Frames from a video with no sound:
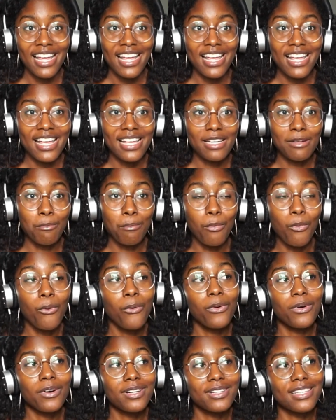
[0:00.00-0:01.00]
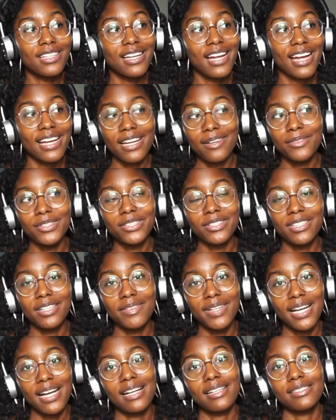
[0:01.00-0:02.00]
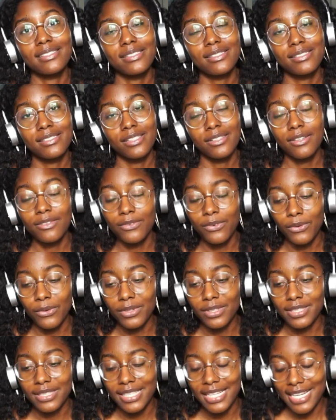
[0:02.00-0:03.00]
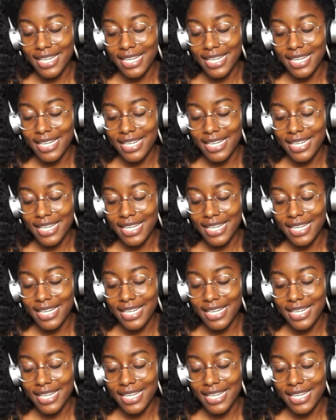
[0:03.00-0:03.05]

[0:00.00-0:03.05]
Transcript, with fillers: and more than I ever could have asked for.